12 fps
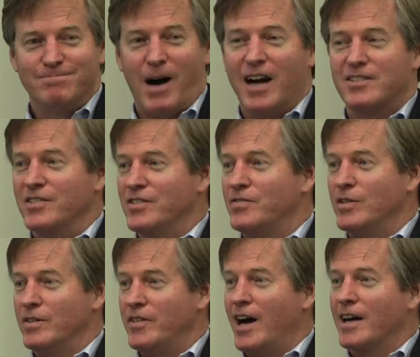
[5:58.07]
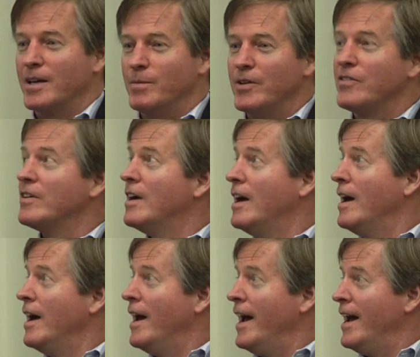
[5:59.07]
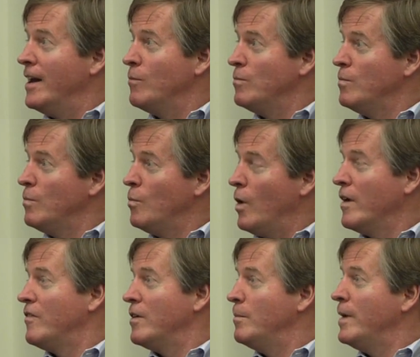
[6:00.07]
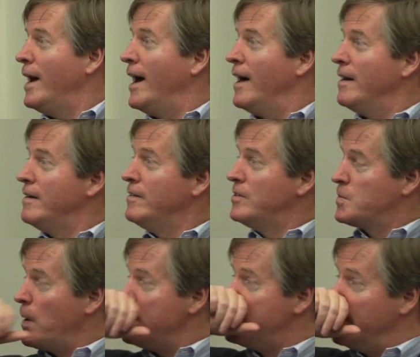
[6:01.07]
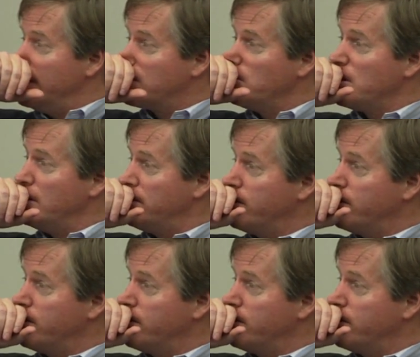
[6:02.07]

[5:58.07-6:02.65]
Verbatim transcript: boxes full of documents. And one of them had spreadsheets with the